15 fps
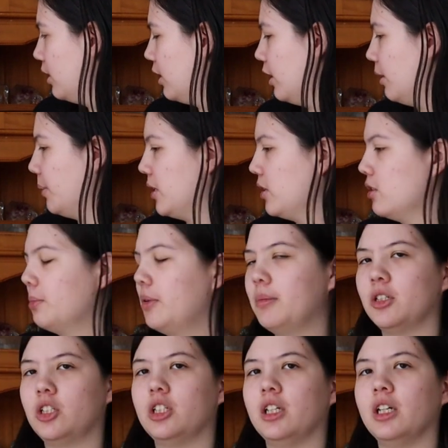I used my
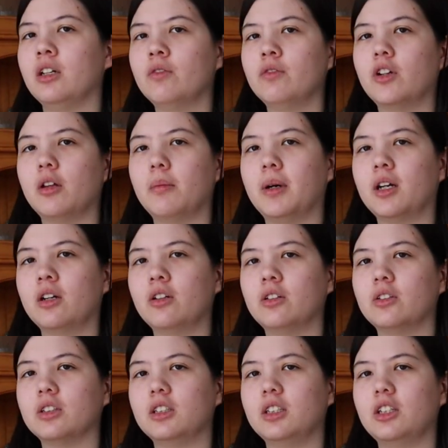machine for the
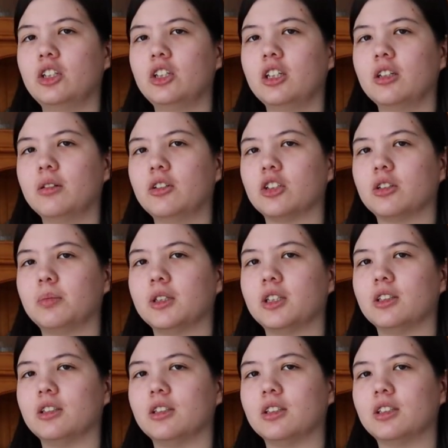buttonhole stitching just
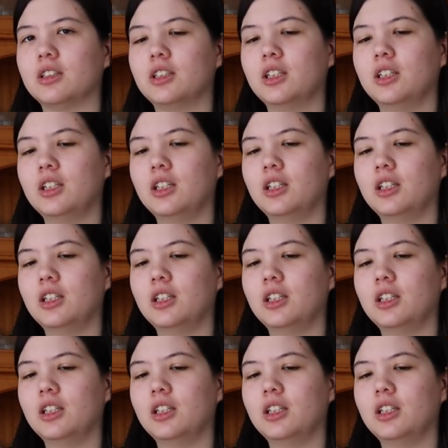because